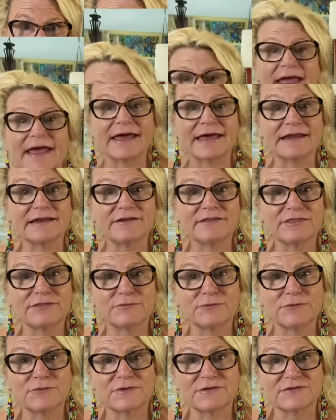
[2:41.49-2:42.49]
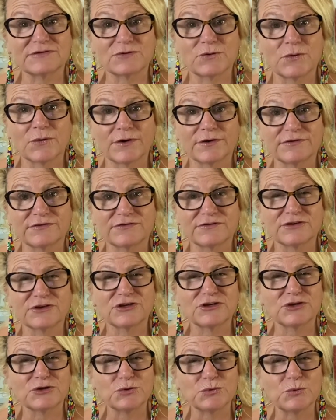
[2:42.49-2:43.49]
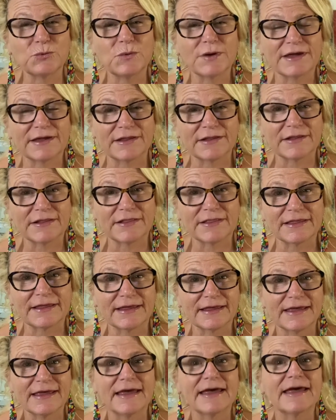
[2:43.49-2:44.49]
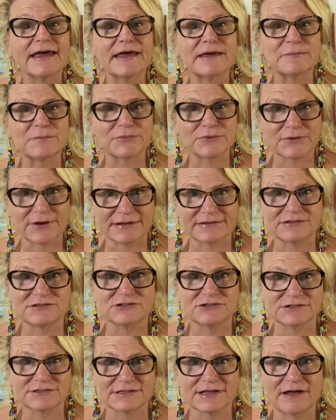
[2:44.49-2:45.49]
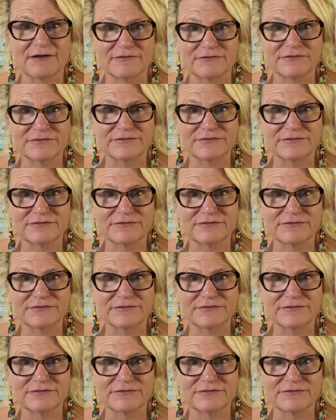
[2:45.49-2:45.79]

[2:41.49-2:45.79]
And through this course, you will impress yourself.